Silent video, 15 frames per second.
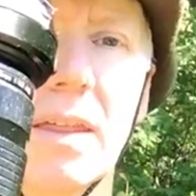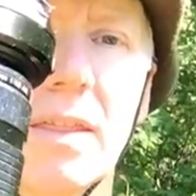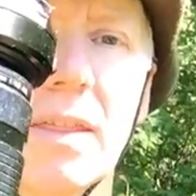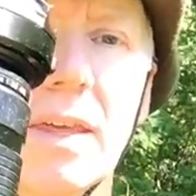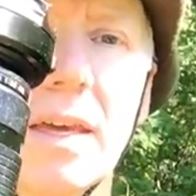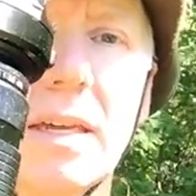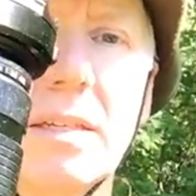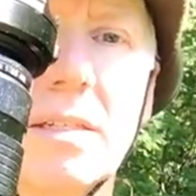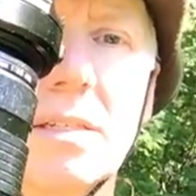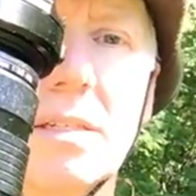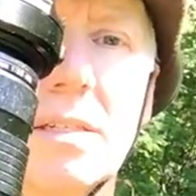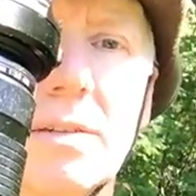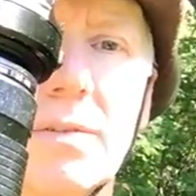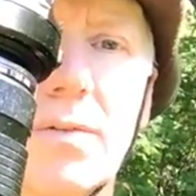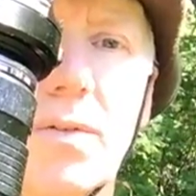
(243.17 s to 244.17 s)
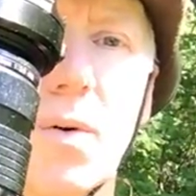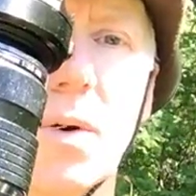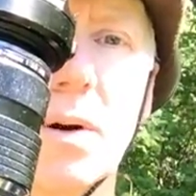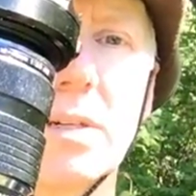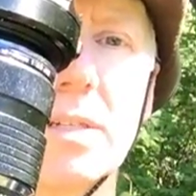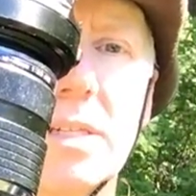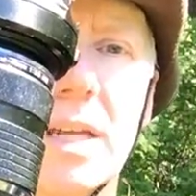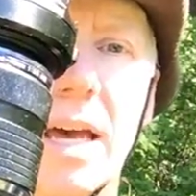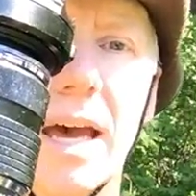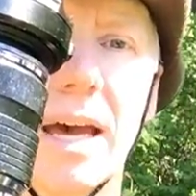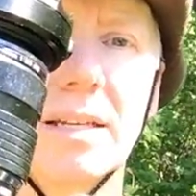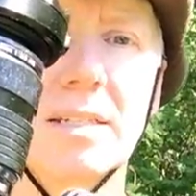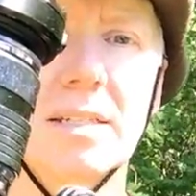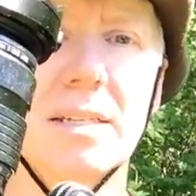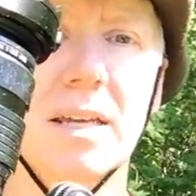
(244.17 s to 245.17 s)
these 4
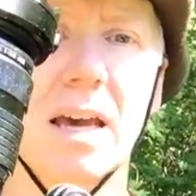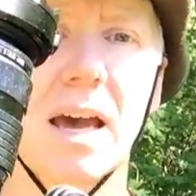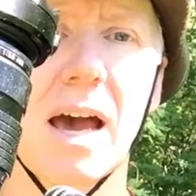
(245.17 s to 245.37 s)
sets